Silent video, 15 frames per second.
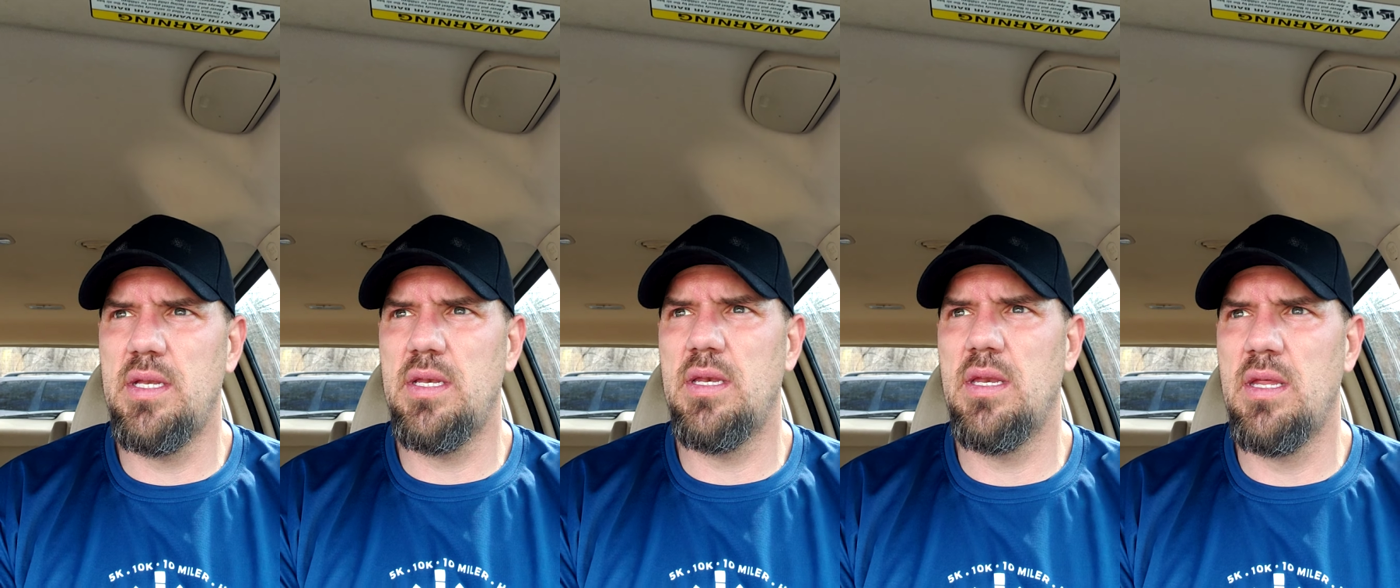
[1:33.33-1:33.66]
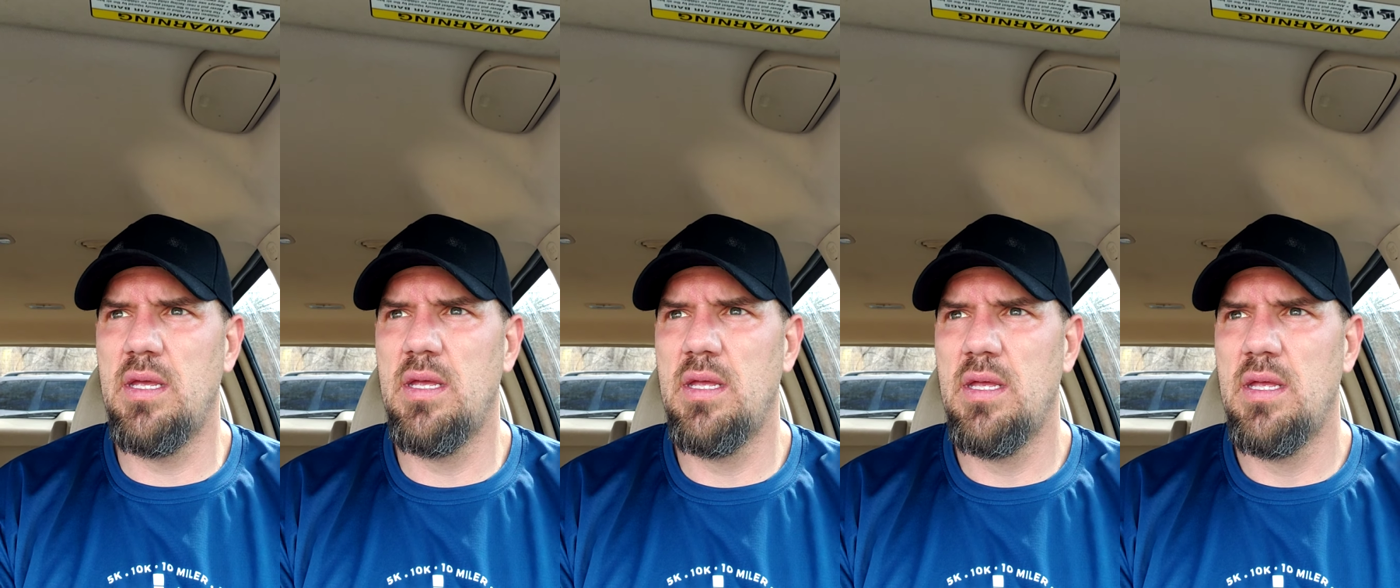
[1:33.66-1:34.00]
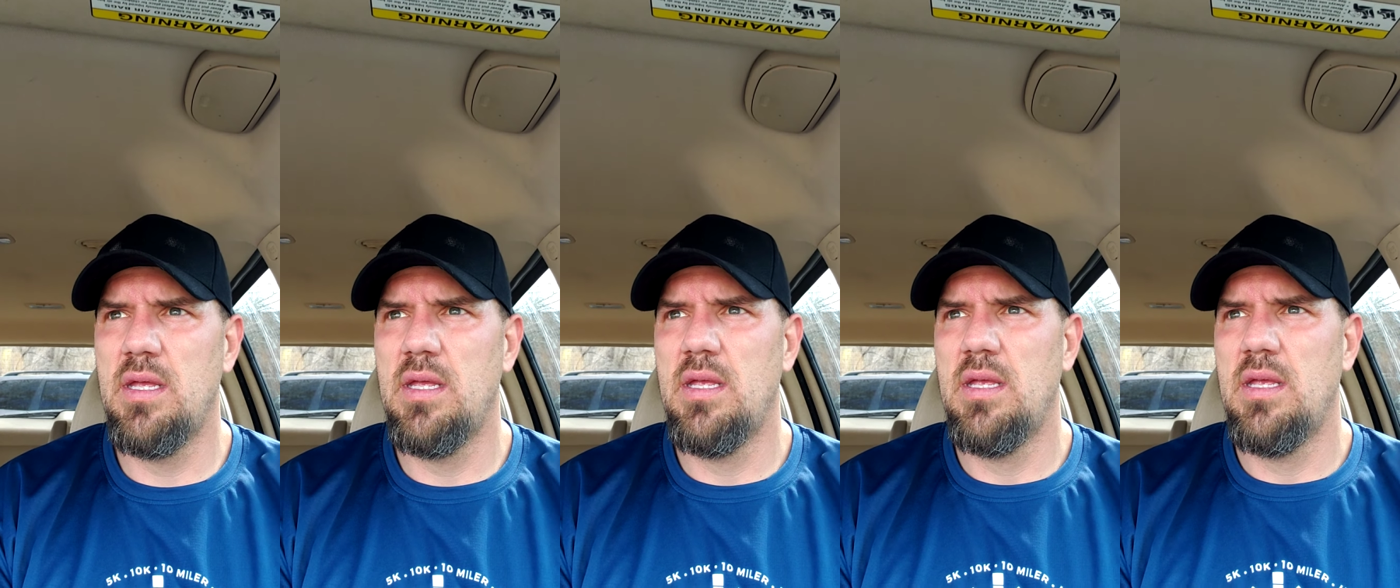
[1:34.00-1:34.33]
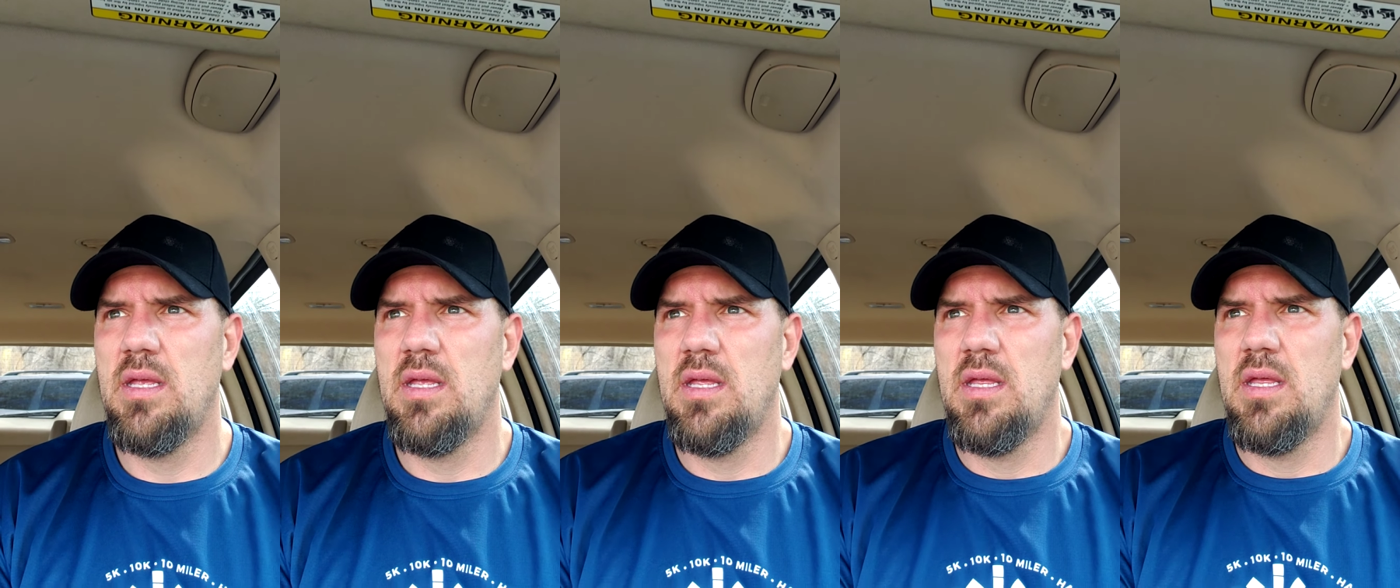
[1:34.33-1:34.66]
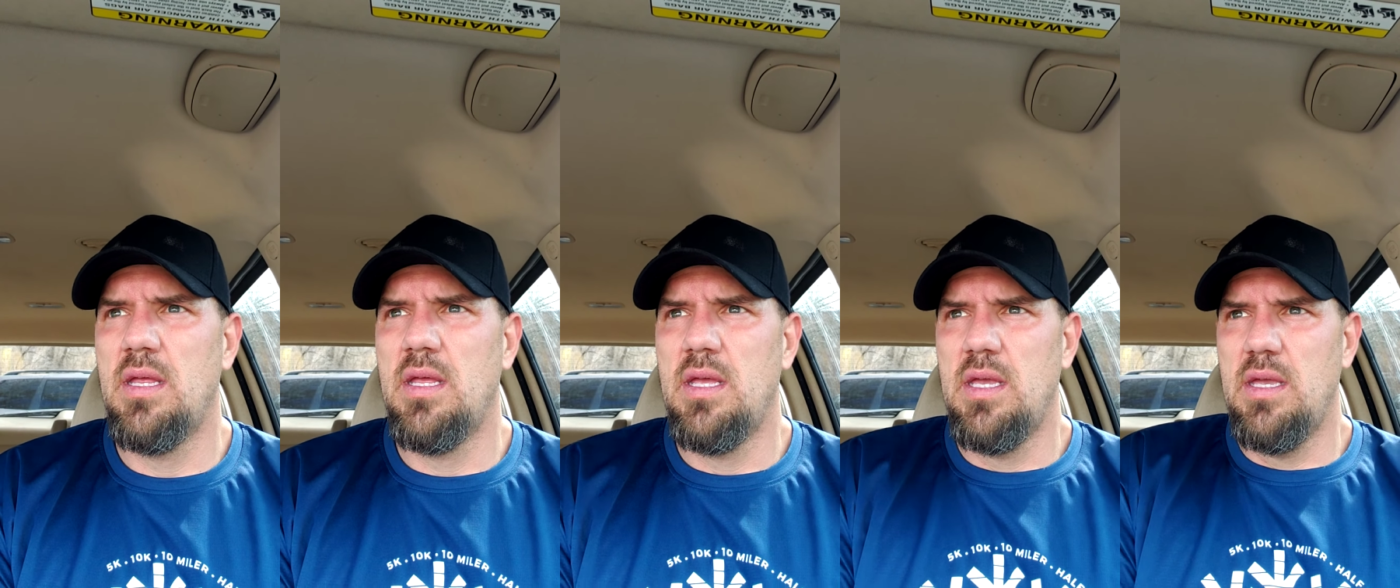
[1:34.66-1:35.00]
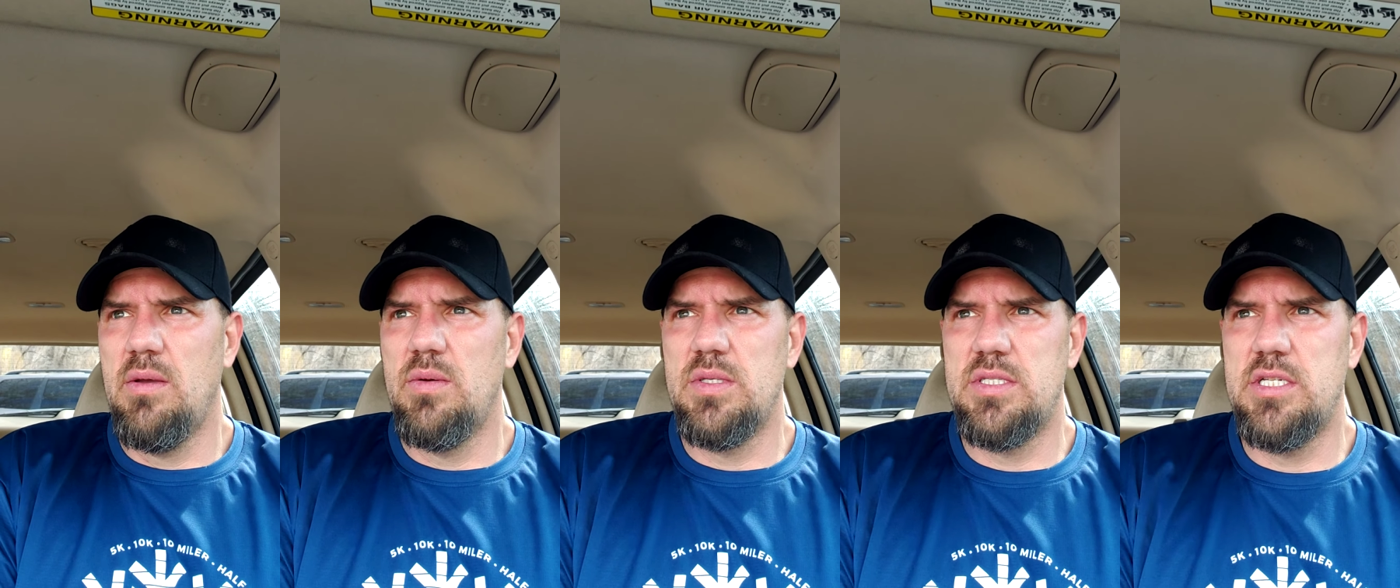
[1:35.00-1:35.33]
And
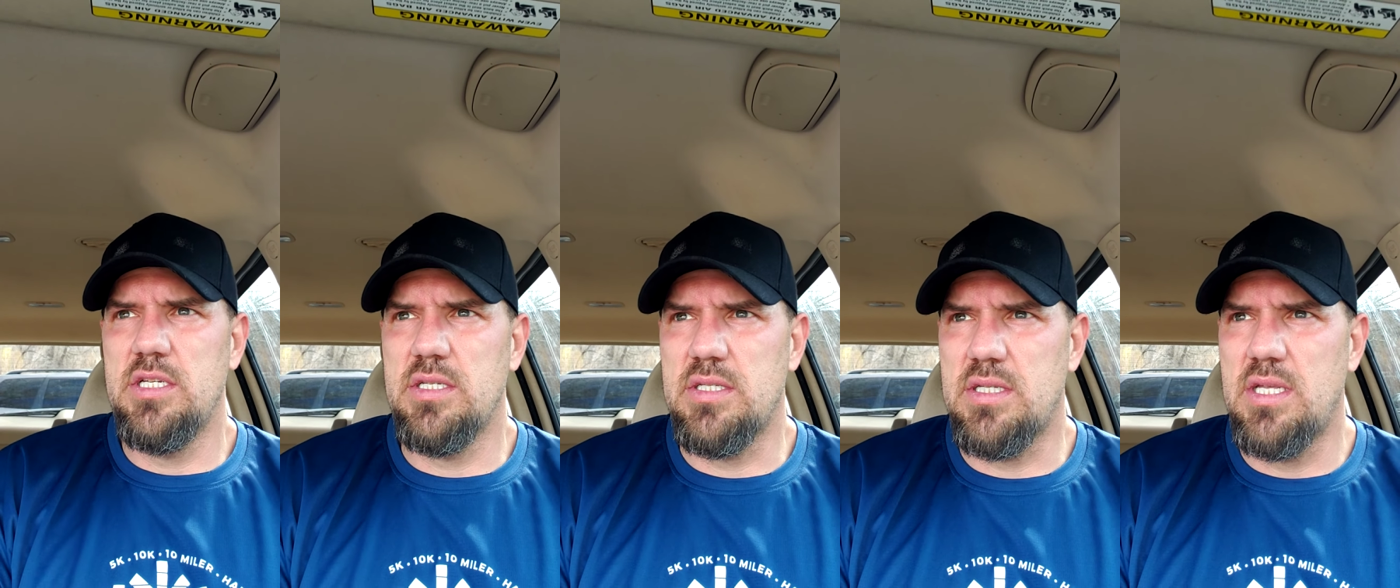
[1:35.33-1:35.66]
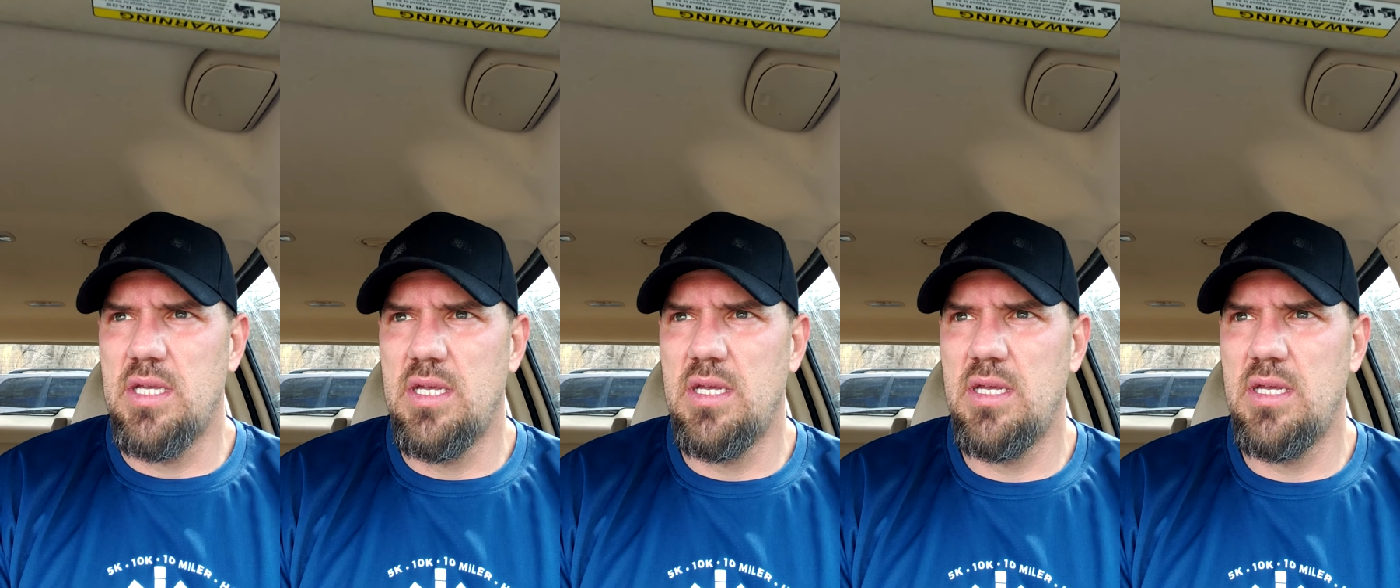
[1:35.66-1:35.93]
it was just,